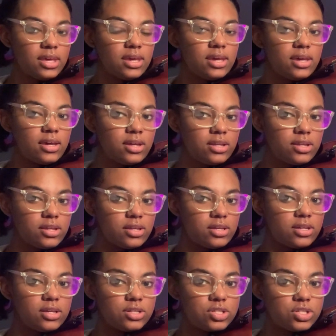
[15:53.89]
and
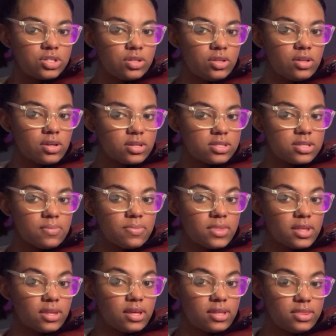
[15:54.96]
it should look
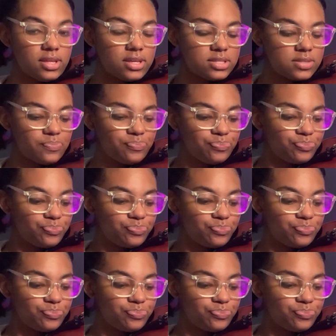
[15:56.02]
something like this.